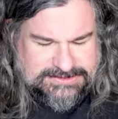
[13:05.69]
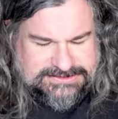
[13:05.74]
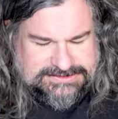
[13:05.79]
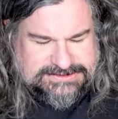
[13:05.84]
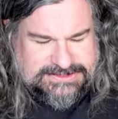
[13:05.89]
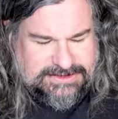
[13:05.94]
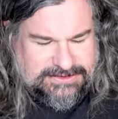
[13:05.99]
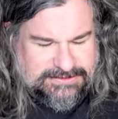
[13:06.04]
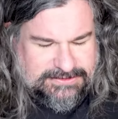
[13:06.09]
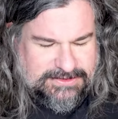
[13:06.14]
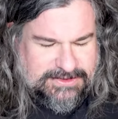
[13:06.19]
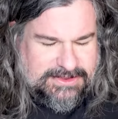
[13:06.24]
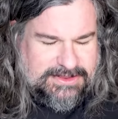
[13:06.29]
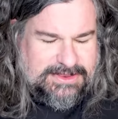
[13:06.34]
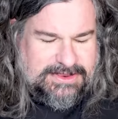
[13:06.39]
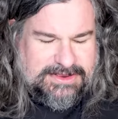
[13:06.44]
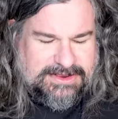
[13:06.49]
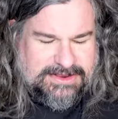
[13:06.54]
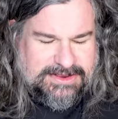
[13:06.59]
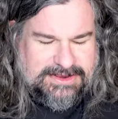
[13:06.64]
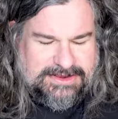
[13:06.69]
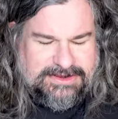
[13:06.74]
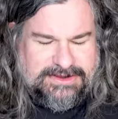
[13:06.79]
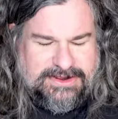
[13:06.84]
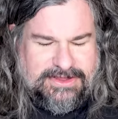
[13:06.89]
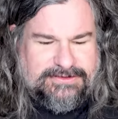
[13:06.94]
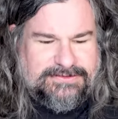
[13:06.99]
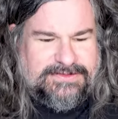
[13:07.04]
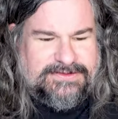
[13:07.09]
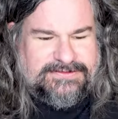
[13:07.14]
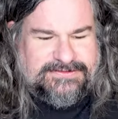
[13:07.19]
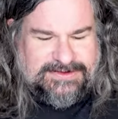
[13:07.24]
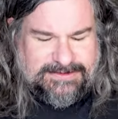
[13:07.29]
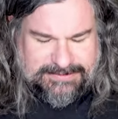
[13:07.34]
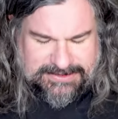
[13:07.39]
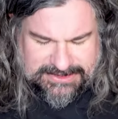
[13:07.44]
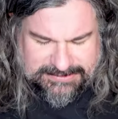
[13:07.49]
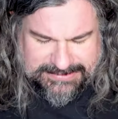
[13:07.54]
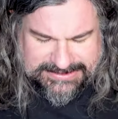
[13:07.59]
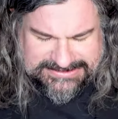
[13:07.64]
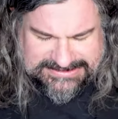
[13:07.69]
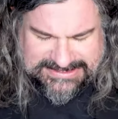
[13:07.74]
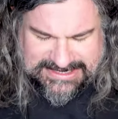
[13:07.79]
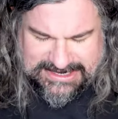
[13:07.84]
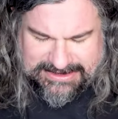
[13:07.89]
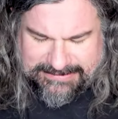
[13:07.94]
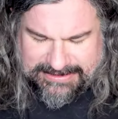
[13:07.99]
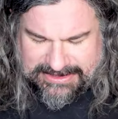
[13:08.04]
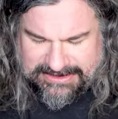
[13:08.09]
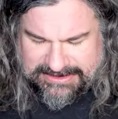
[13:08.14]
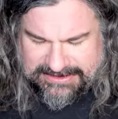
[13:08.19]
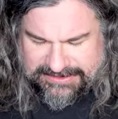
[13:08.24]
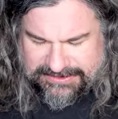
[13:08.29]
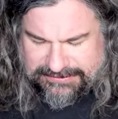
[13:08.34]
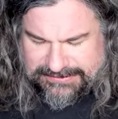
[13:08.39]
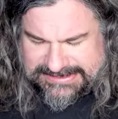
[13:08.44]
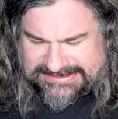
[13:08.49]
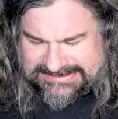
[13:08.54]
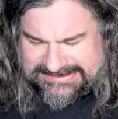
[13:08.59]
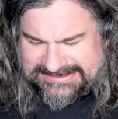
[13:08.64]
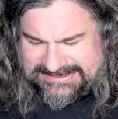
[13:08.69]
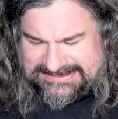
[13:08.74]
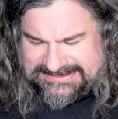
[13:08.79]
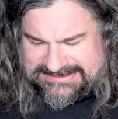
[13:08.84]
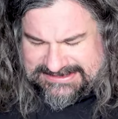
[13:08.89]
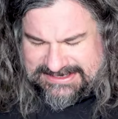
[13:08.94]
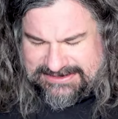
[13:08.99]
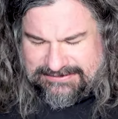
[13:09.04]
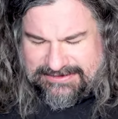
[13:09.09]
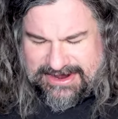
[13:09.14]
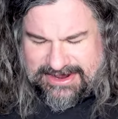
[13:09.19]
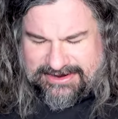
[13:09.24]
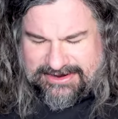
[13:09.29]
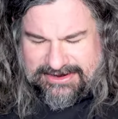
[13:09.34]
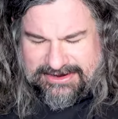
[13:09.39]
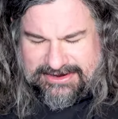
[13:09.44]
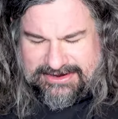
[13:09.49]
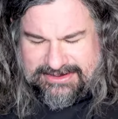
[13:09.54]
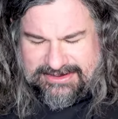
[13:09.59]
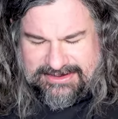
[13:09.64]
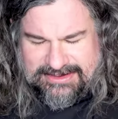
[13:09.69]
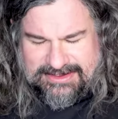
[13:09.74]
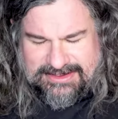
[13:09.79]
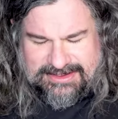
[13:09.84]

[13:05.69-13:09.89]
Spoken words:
So, you know, there's something to be said about a 360 record,